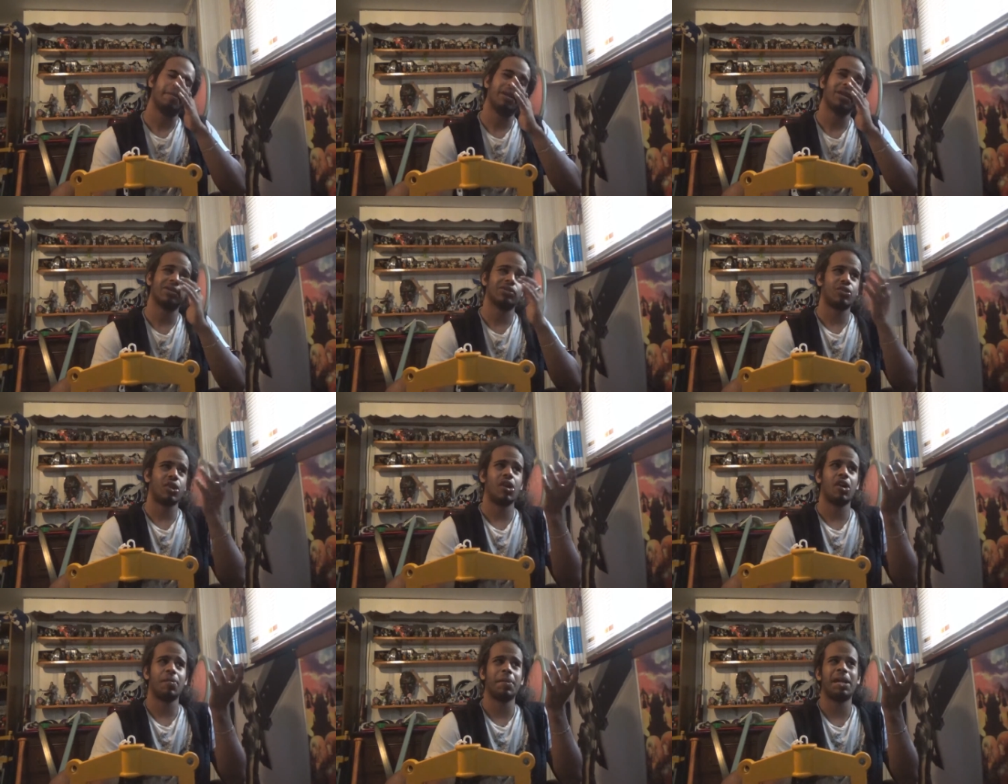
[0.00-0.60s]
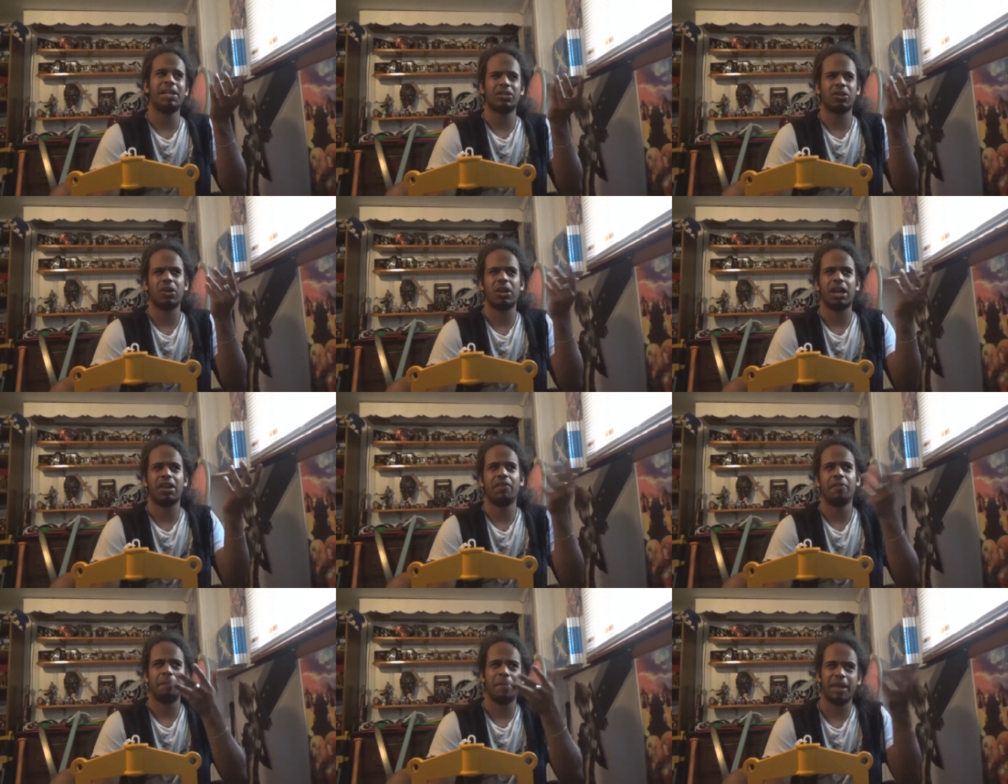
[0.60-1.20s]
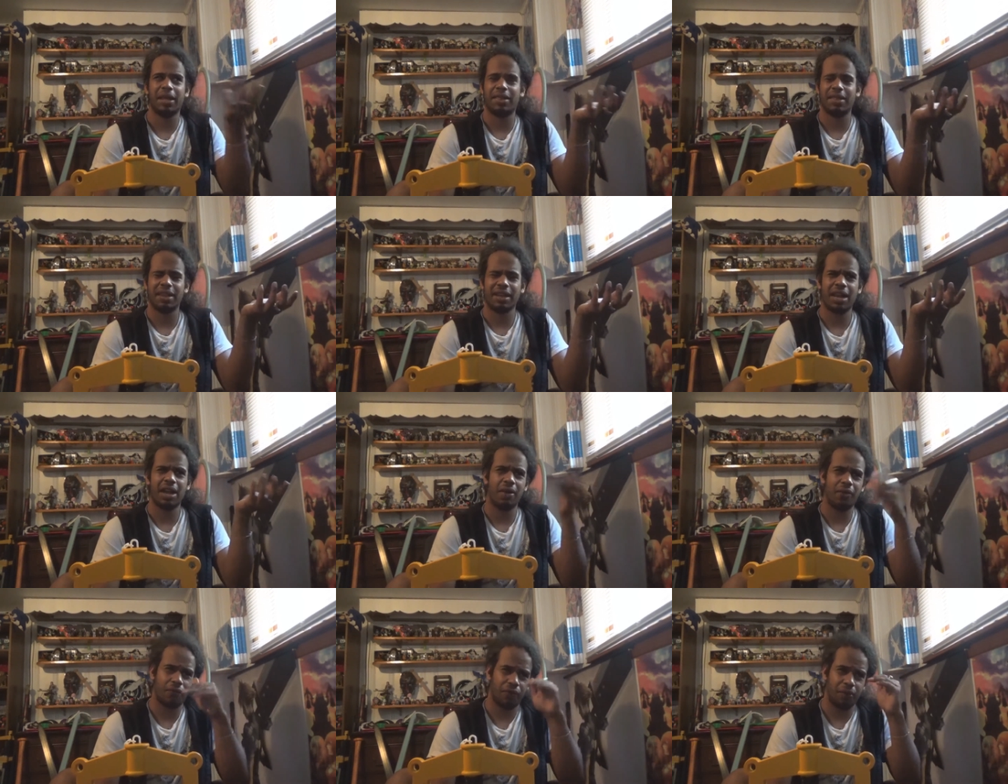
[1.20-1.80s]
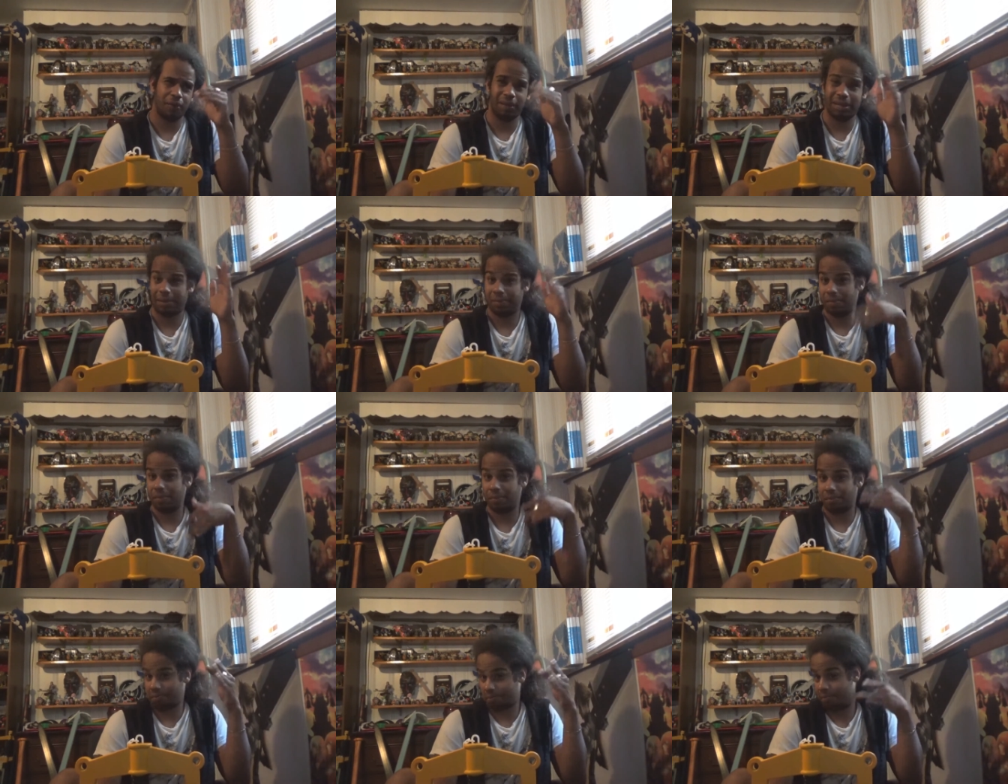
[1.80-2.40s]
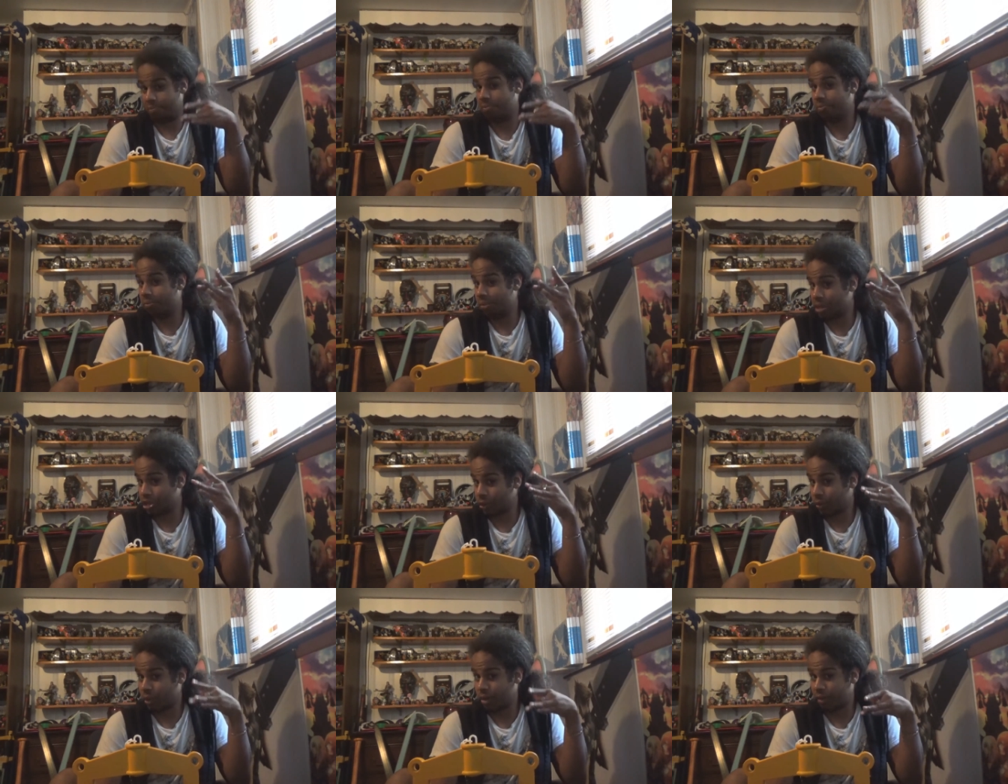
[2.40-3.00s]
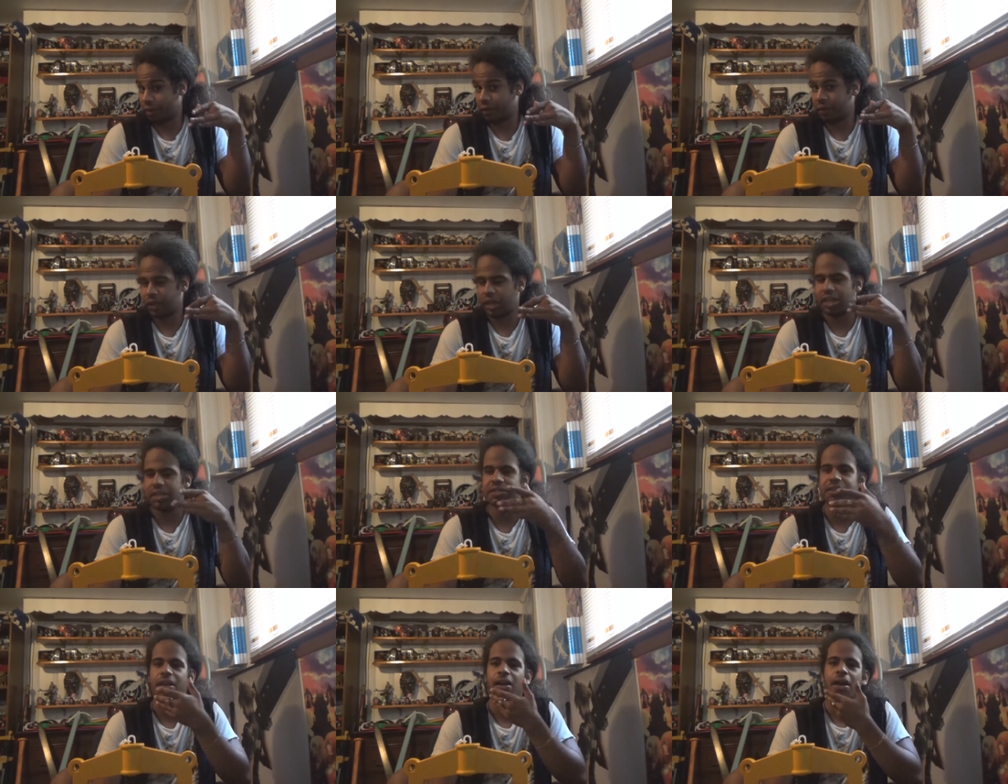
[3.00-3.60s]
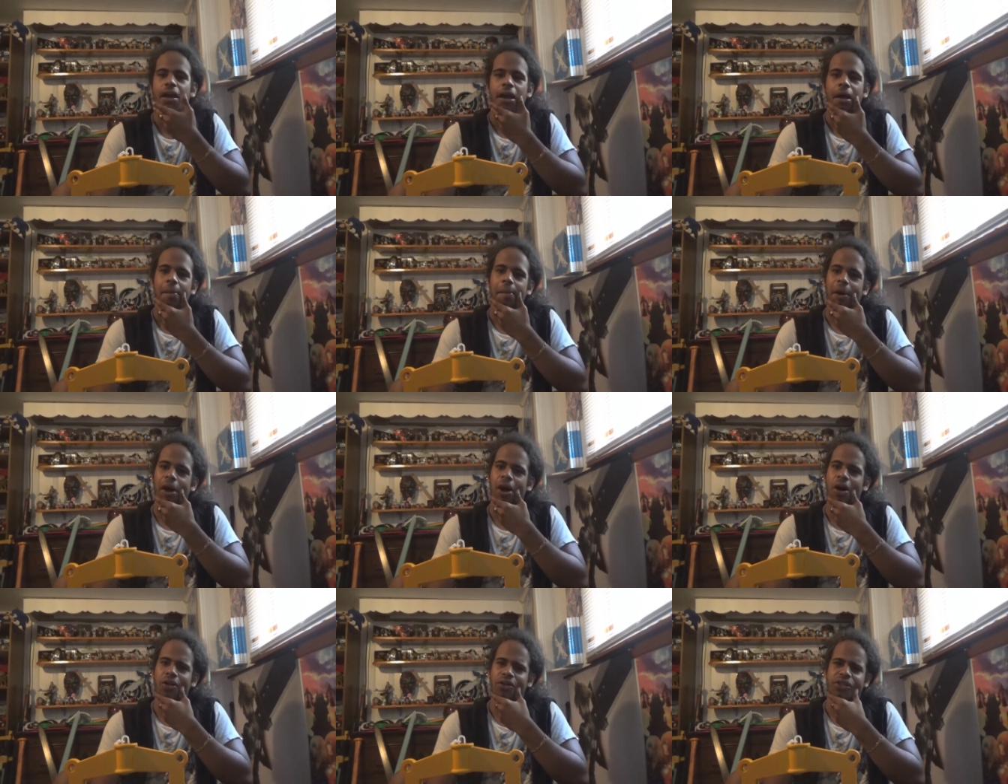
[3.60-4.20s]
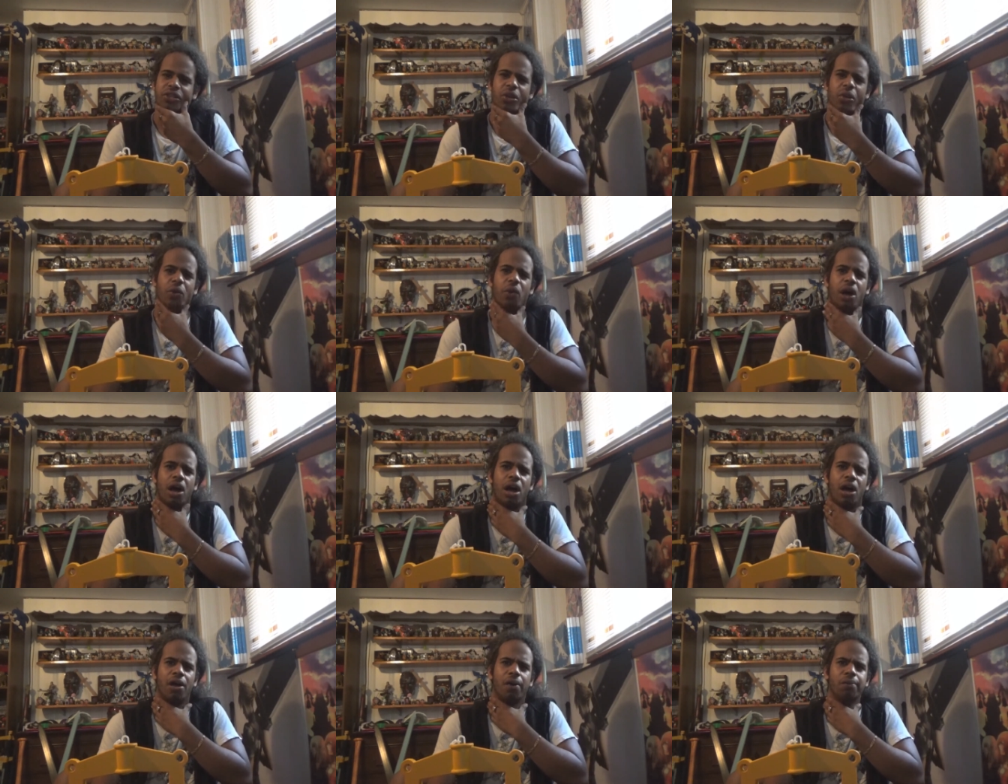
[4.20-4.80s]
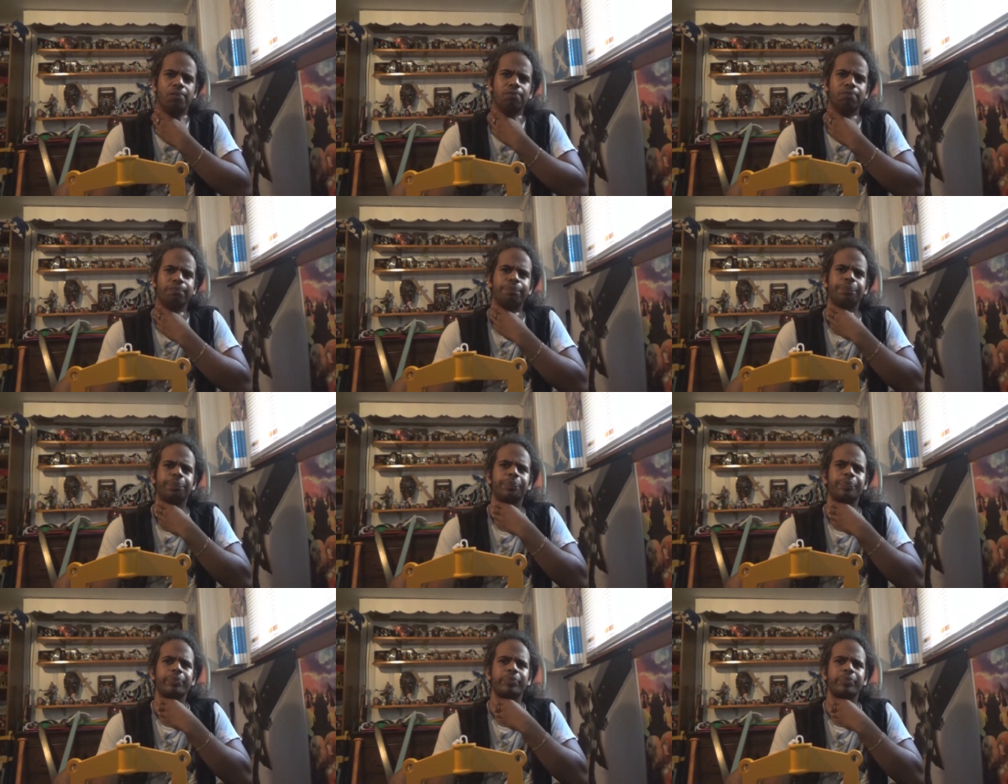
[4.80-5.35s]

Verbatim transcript: because triangle commands are kind of a big thing now for like majority of different things but also um,